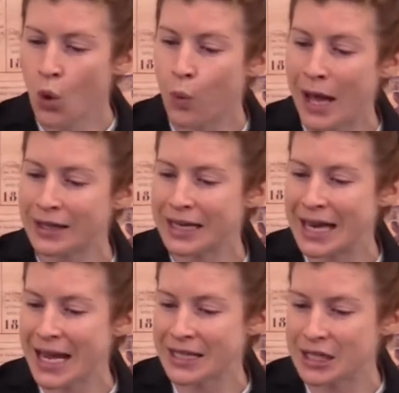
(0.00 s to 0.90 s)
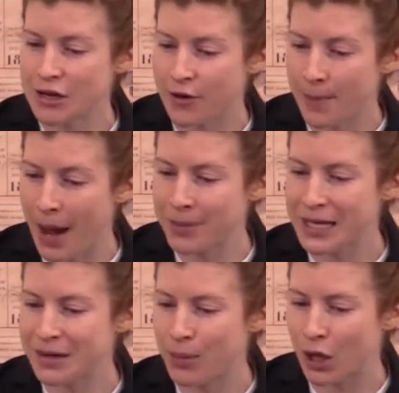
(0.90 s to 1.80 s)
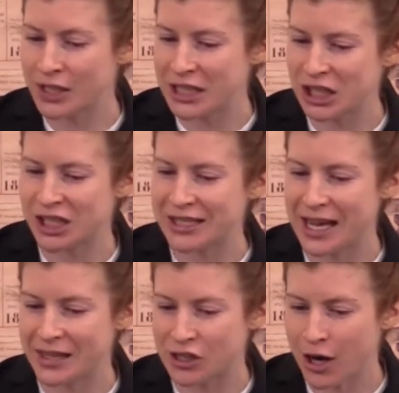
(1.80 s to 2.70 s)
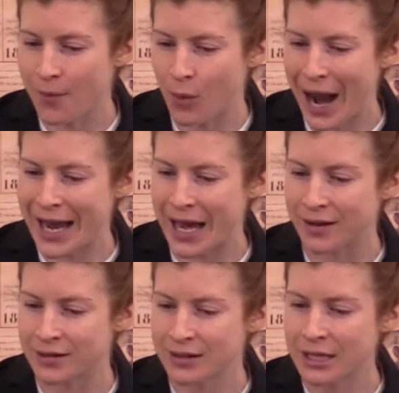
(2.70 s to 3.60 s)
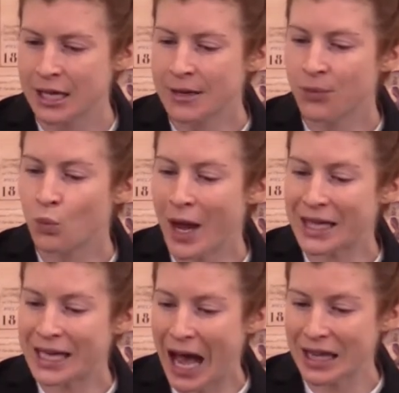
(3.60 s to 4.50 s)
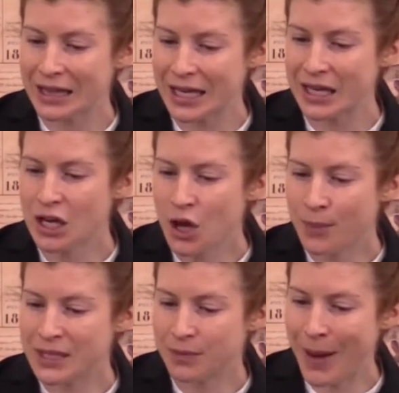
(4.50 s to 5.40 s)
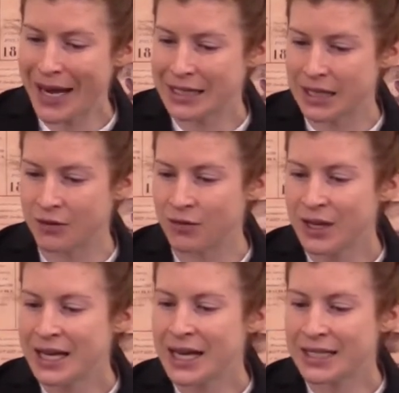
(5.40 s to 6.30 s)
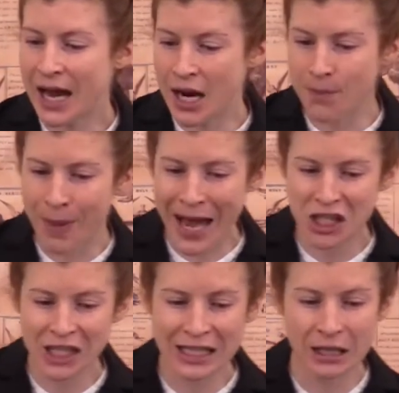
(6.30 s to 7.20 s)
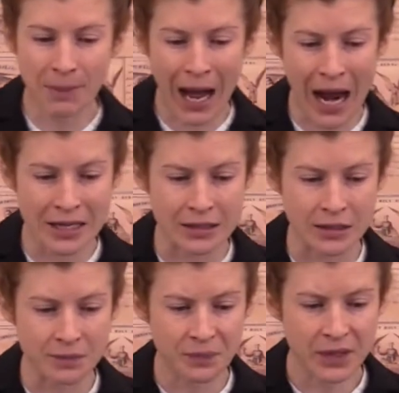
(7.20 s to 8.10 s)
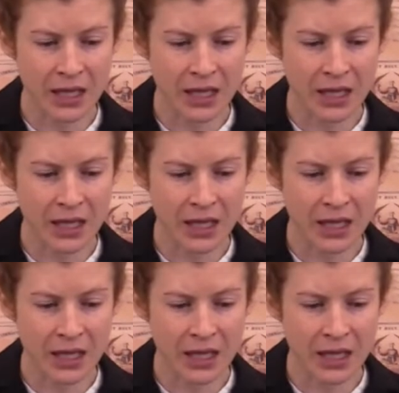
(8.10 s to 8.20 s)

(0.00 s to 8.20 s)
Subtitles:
well connected to Republican politicians and the Trump White House, where the Catholic perspective is unabashedly partisan,